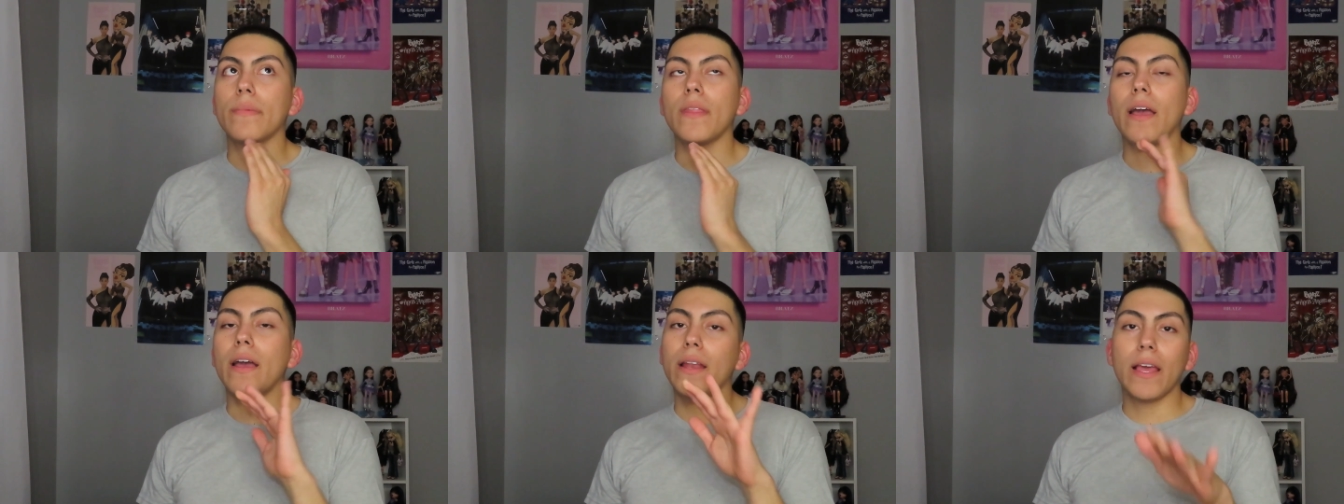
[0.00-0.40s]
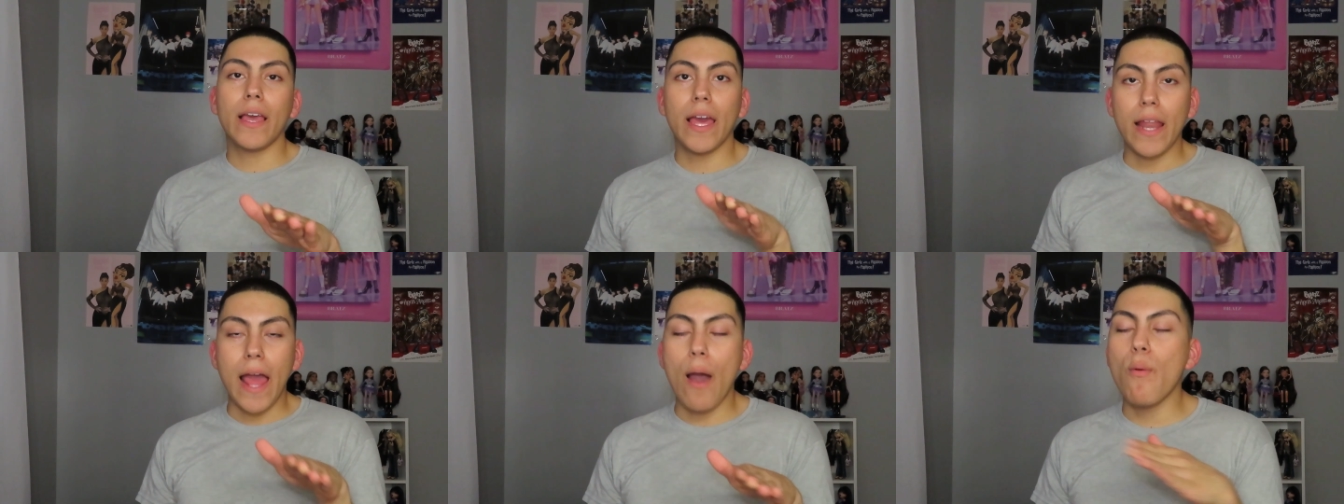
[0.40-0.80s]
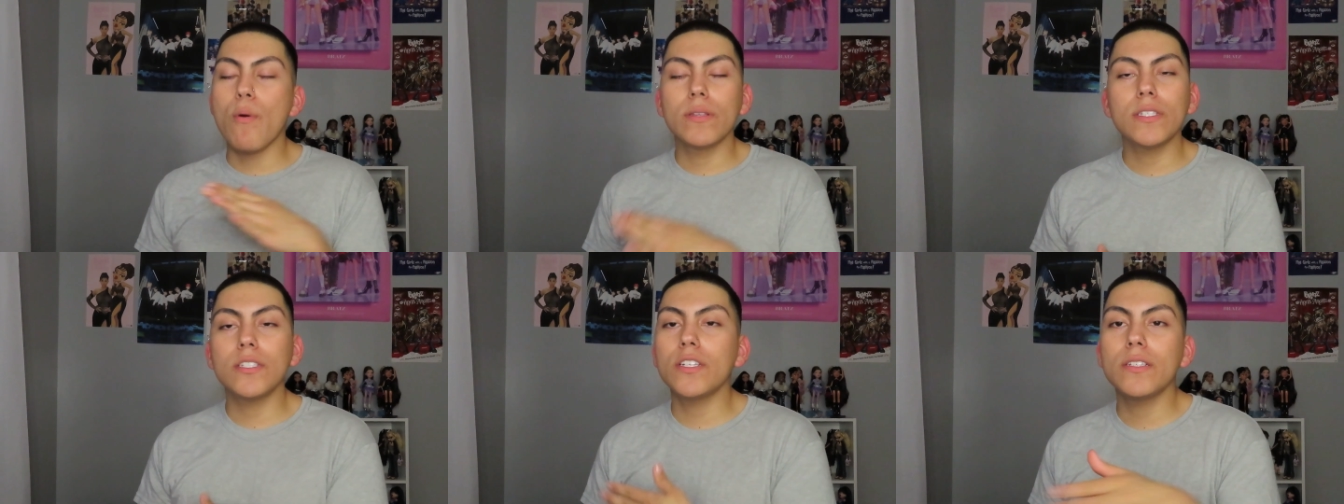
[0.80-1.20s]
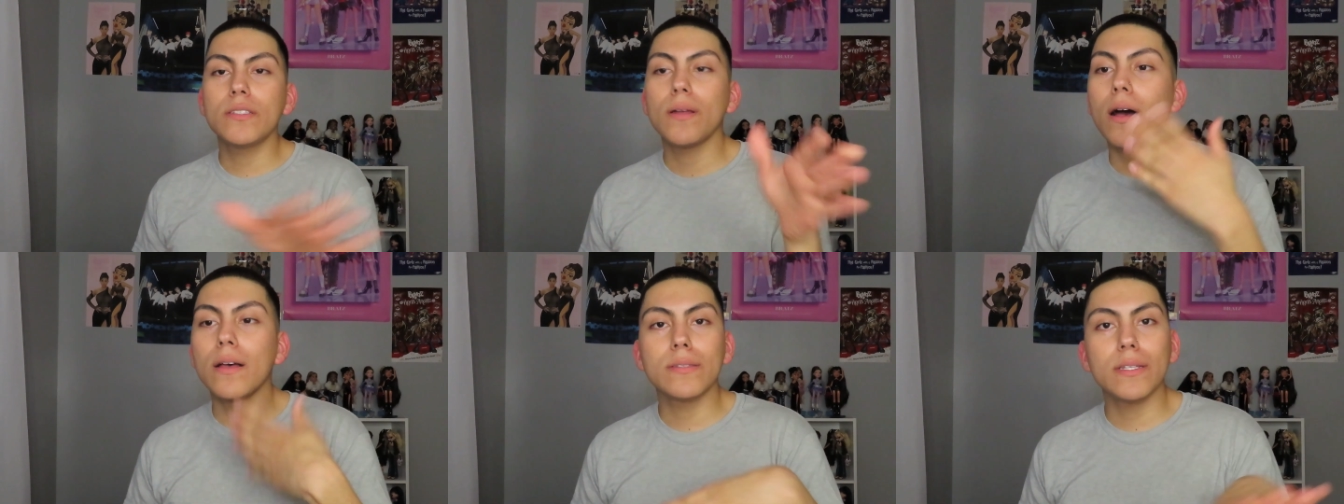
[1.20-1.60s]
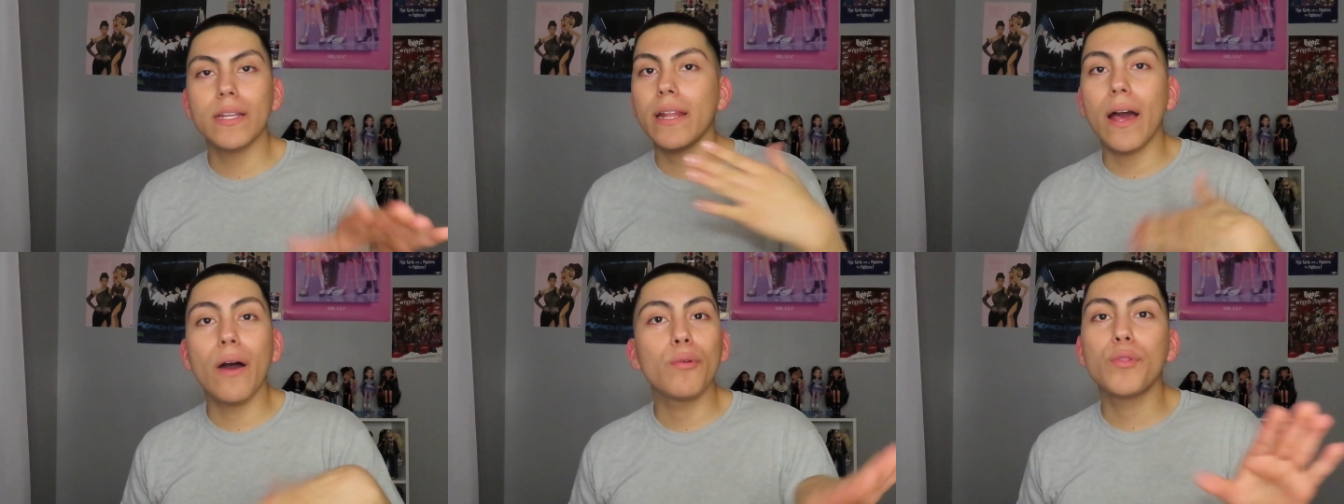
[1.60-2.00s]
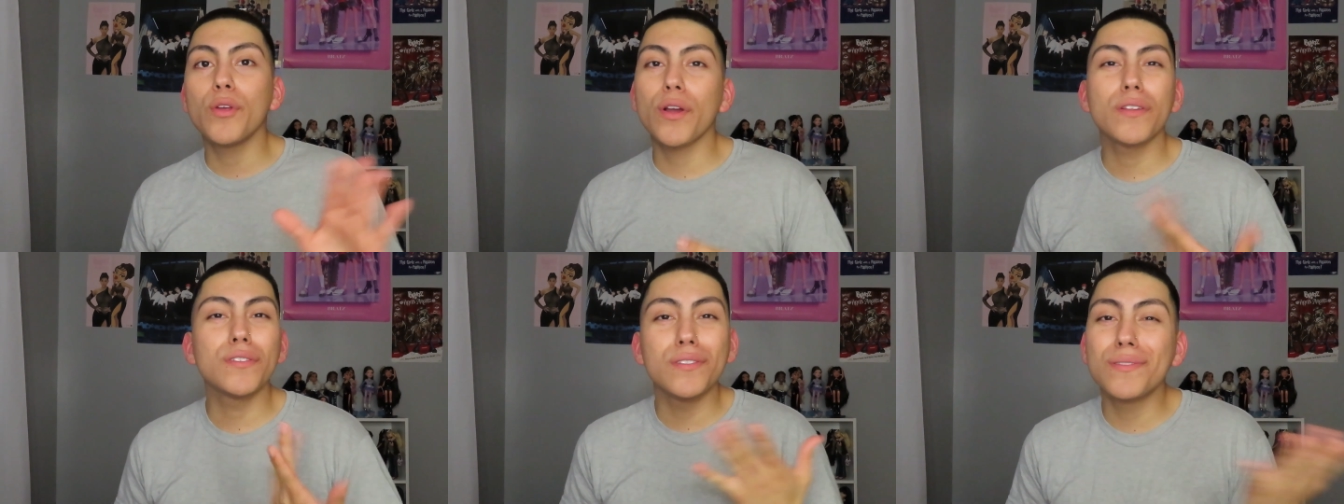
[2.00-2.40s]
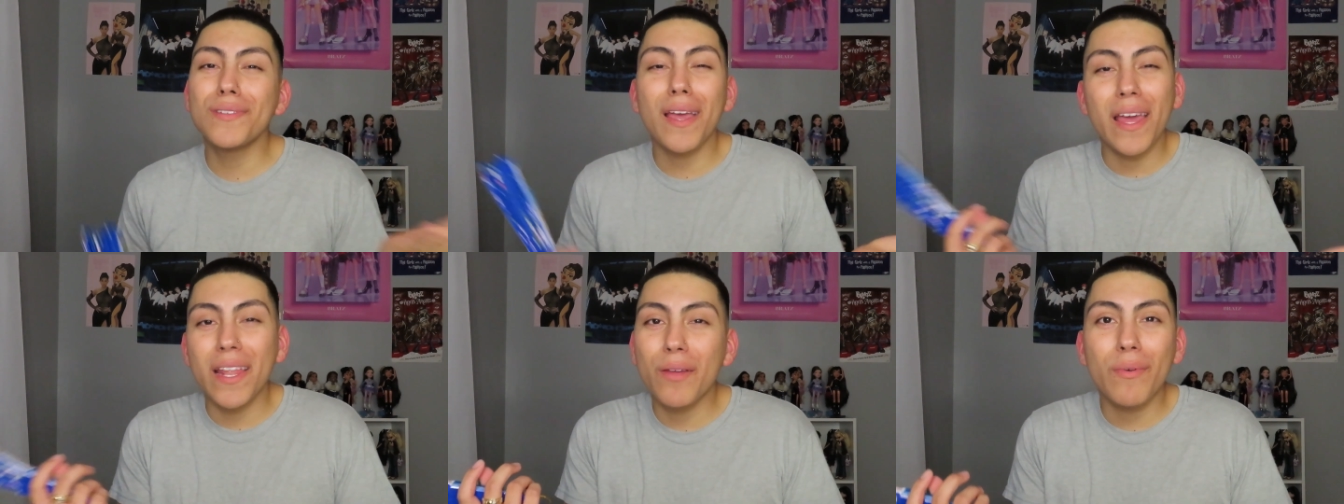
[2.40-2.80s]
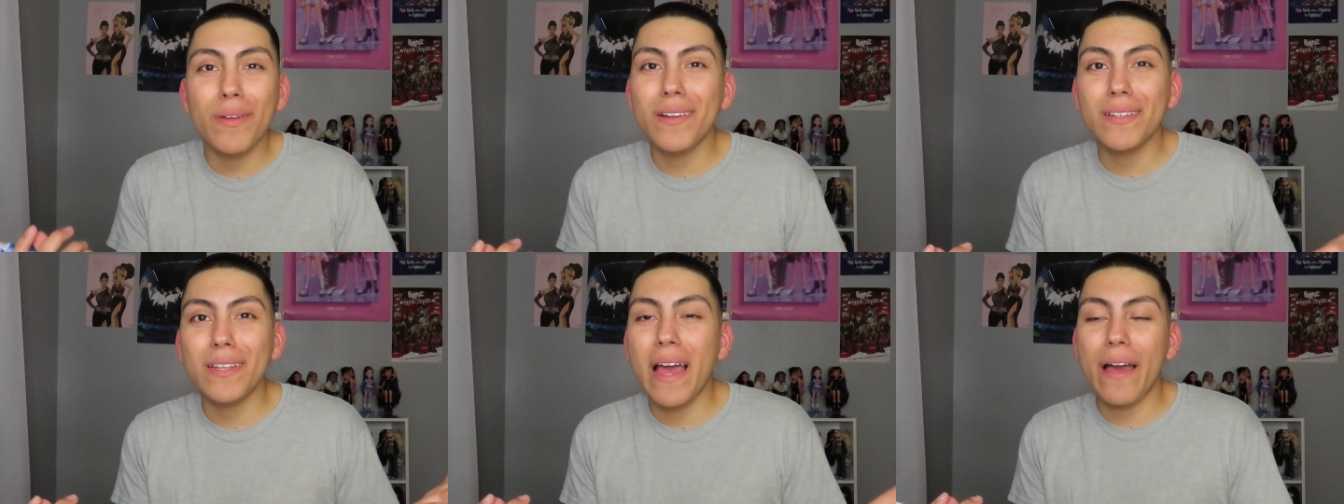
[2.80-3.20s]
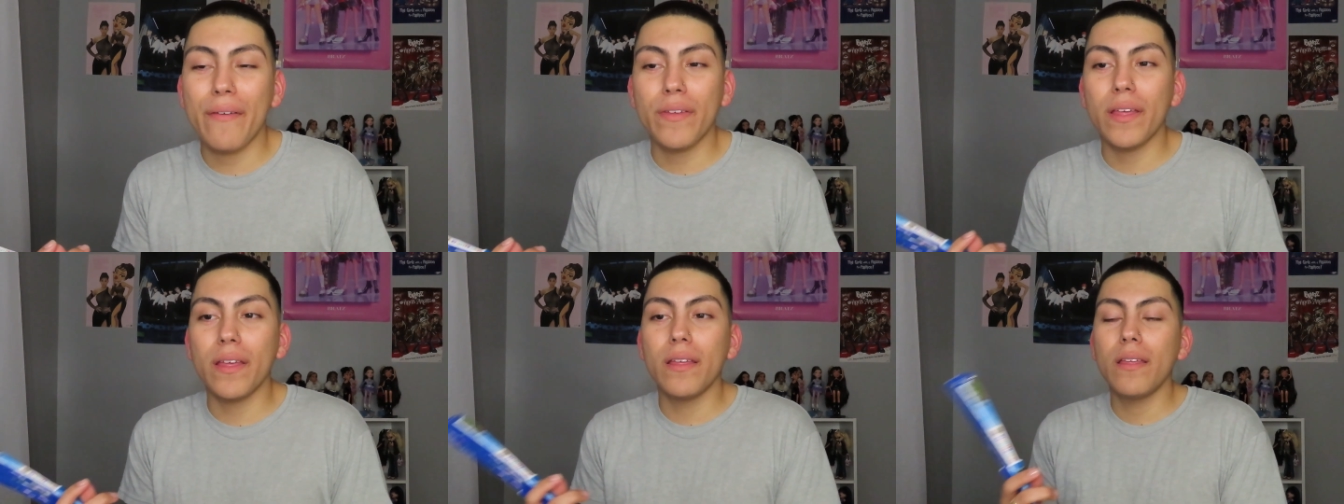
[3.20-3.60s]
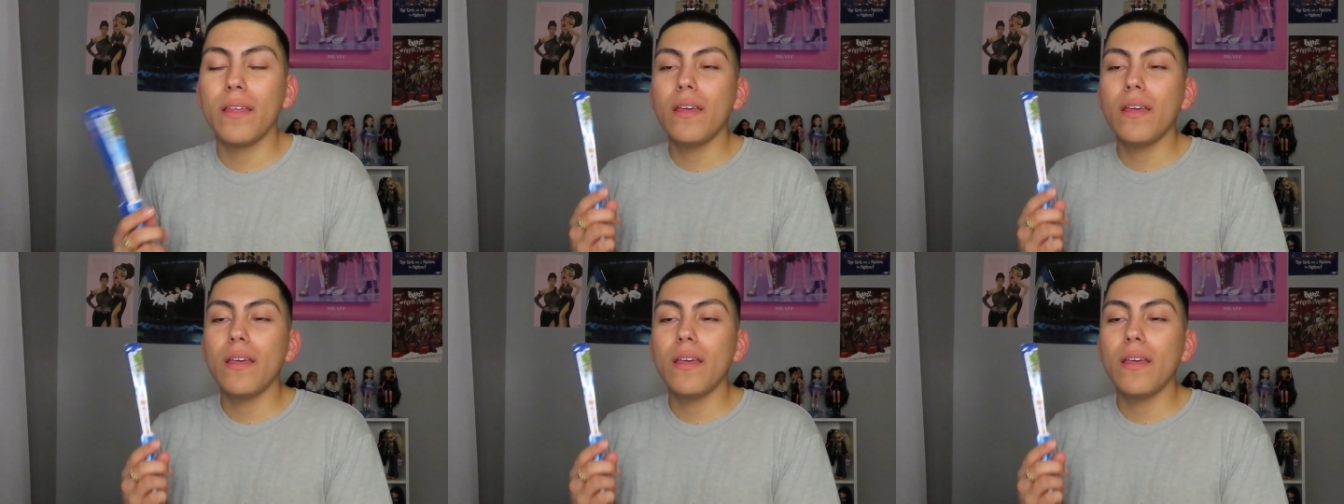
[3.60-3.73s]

and again, I wasn't just tossing it out there just to anyone to have it.